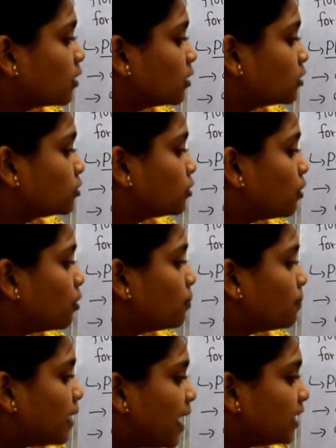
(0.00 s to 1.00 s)
So
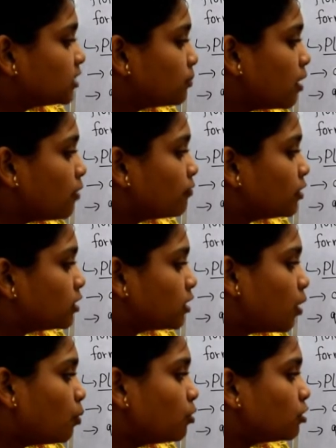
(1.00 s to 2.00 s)
plasma
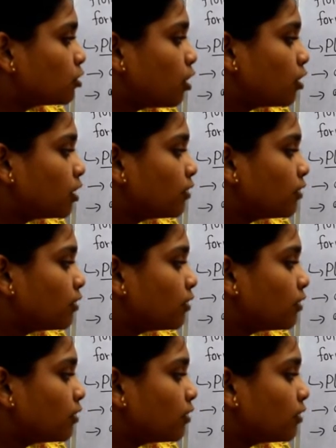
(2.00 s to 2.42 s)
without clotting